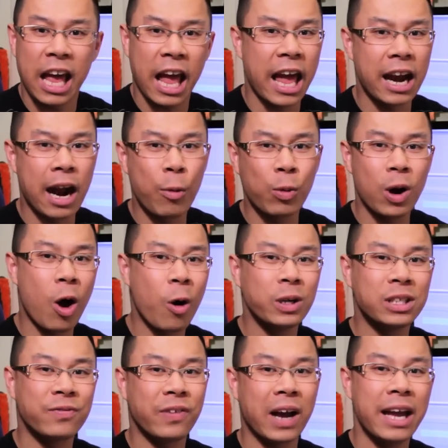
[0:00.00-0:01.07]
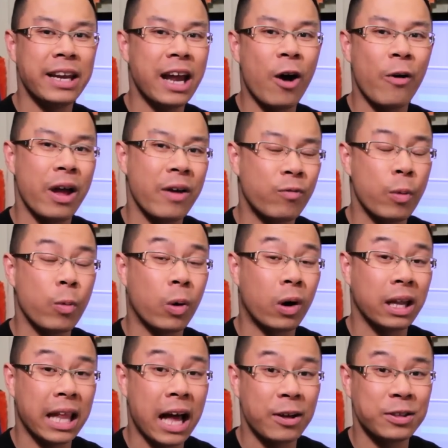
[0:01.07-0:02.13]
And I would always find out if we were
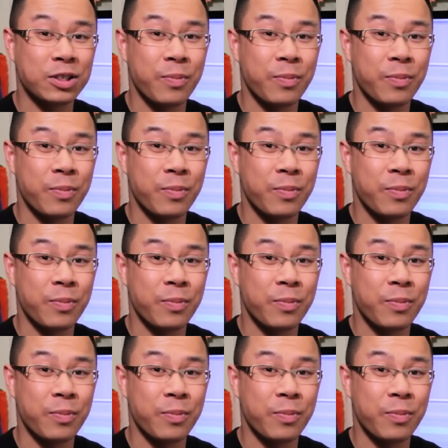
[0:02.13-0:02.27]
allowed